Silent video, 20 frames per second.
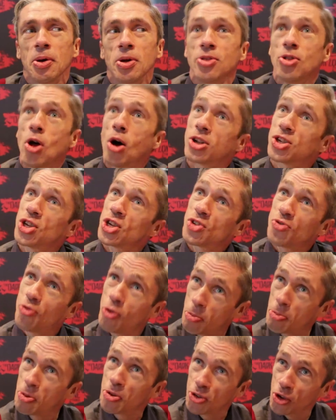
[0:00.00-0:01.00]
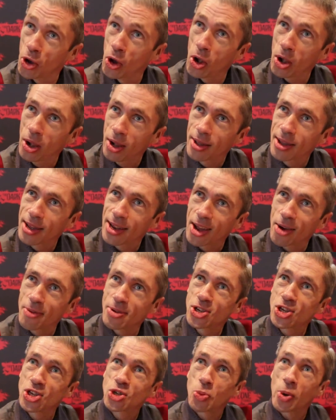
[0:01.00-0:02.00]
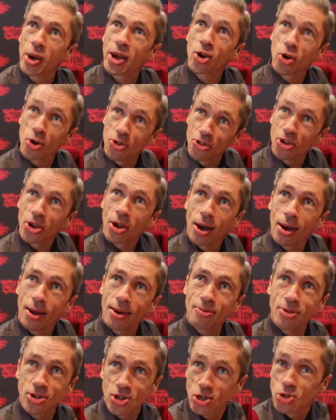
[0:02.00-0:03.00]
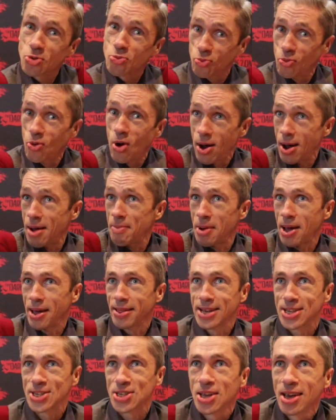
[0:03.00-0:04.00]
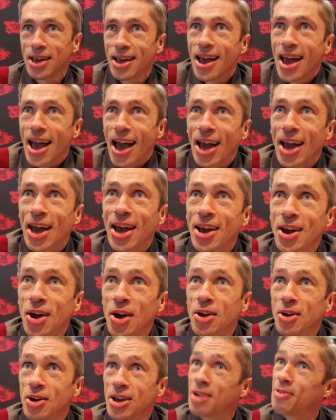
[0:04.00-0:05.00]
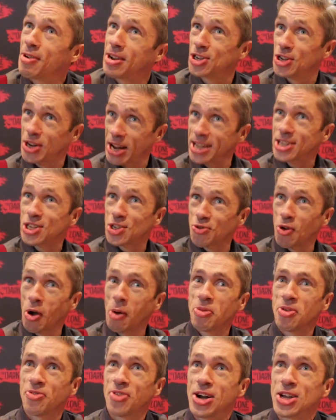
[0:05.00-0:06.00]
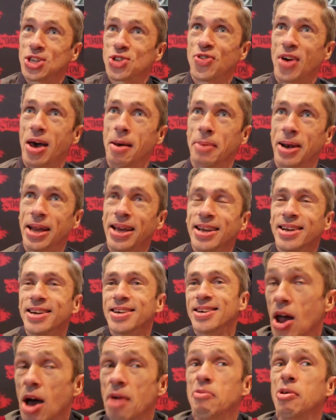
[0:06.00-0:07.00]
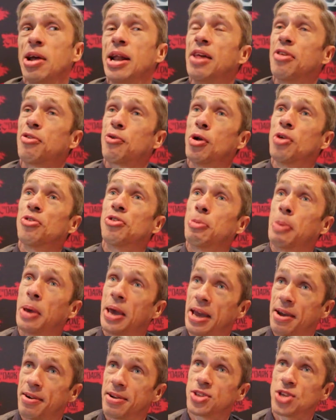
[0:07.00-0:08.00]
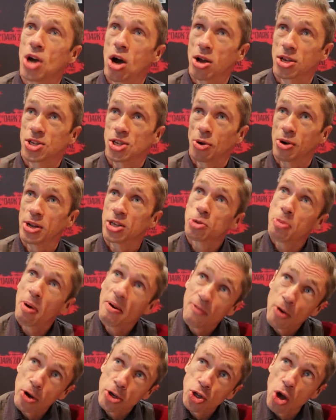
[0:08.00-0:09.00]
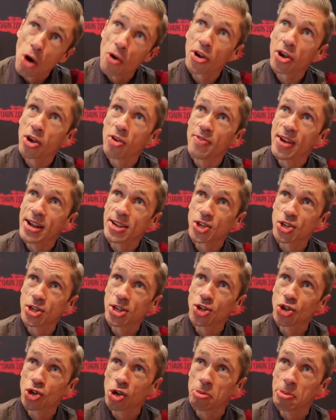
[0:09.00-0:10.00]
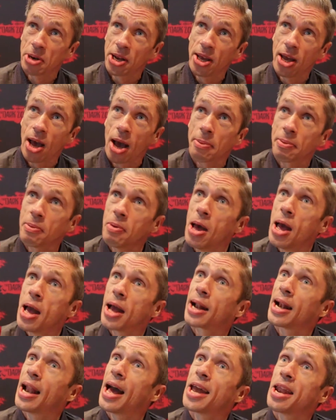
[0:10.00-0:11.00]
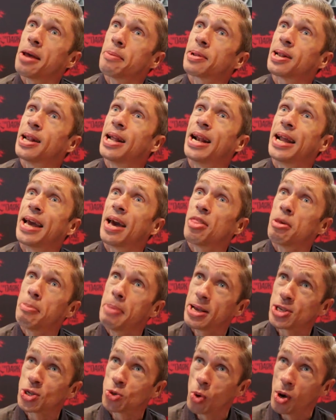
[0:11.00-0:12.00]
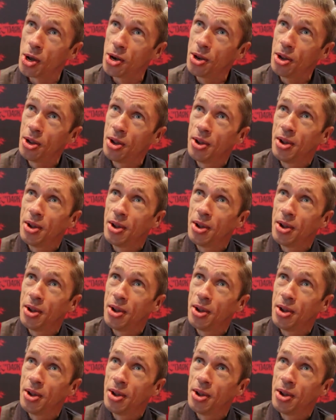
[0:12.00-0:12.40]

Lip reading: Not just Wuppertal, you know, which is where Kuntergan, which is what I'm like this, originates from, the Wirtz family. I'm really thrilled to be here at Dark Zone. It's my first horror convention in Germany. I'm glad I'm clearly at the best one.